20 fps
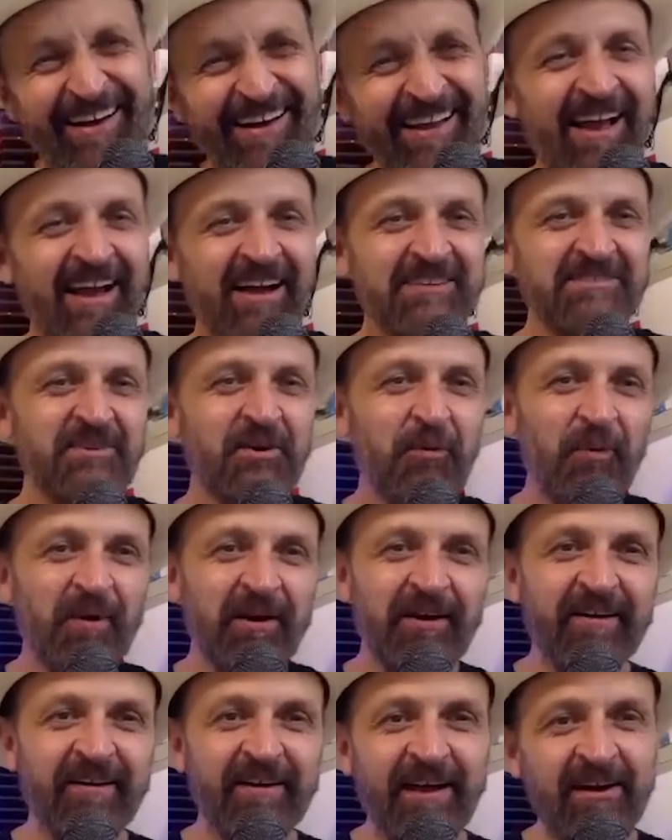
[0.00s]
I was all
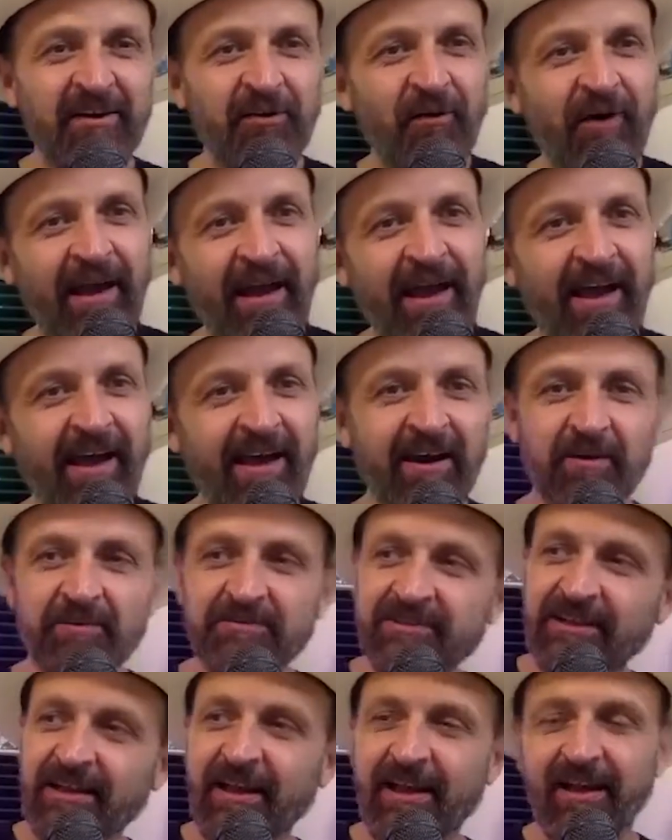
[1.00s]
weird. I had no hat. I
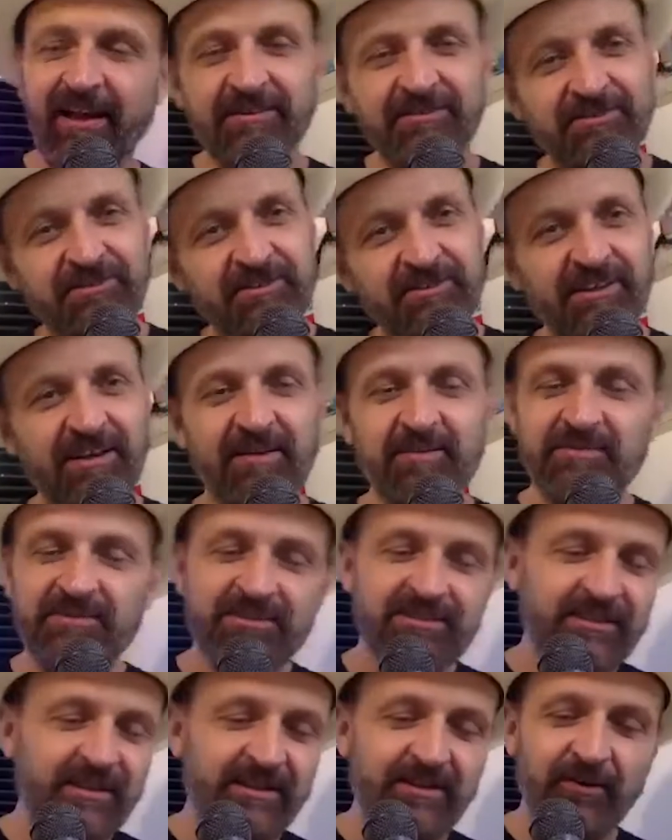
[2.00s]
was like, hey, I'll do that. It was
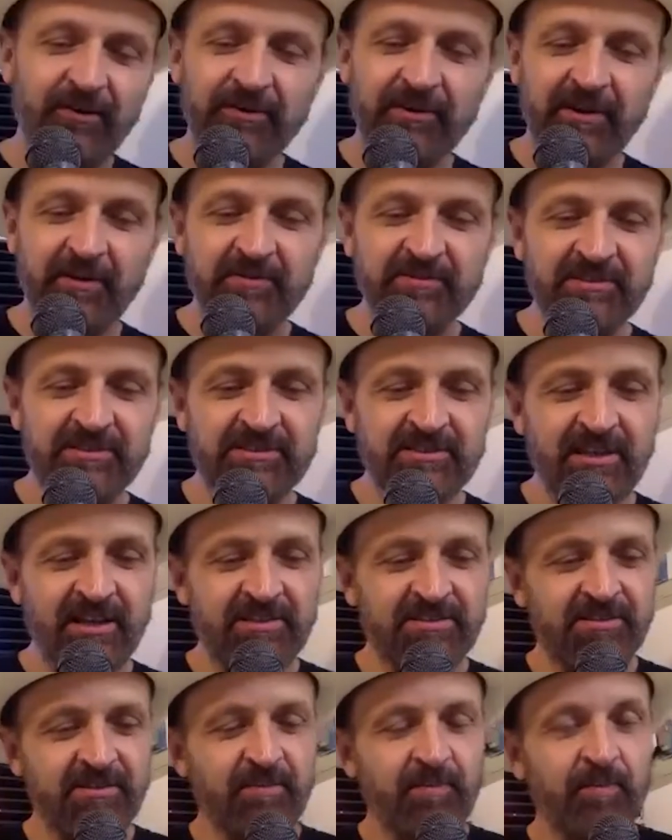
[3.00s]
just, the whole thing was a
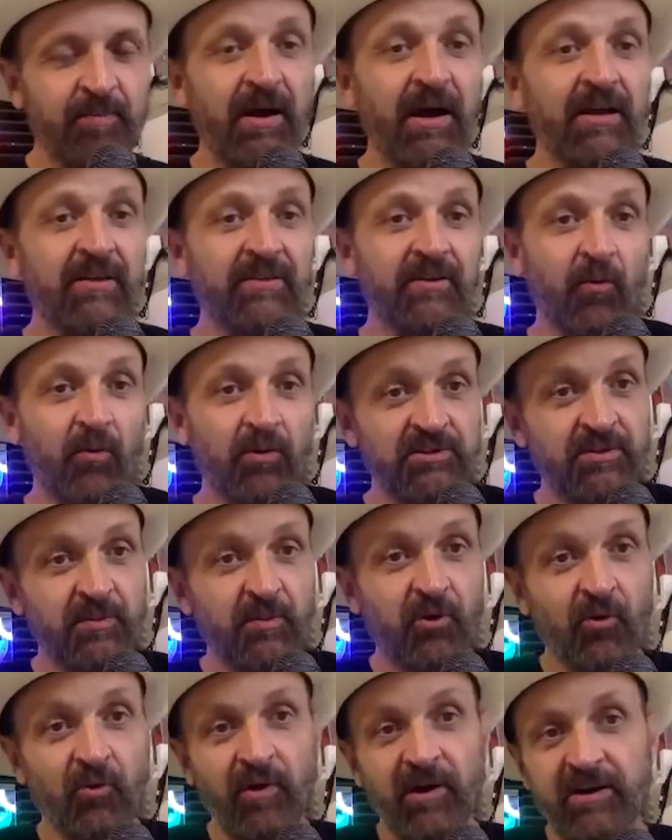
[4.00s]
disaster, but there was some
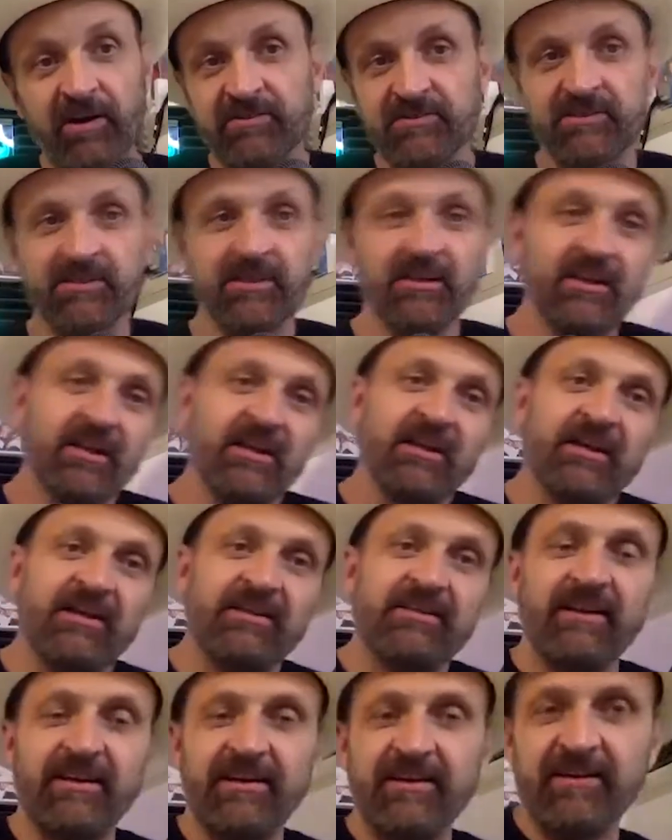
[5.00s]
cool records. I
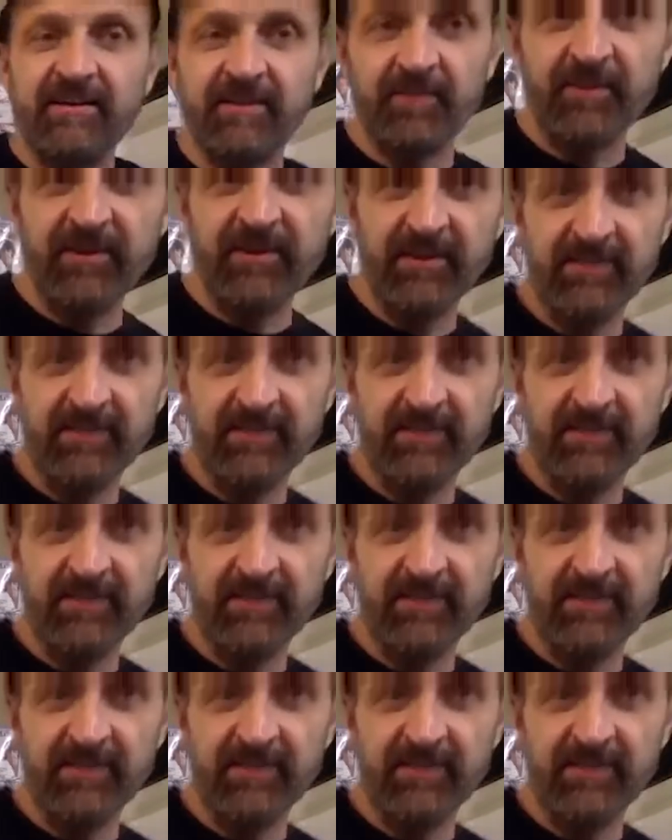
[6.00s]
think I ended up getting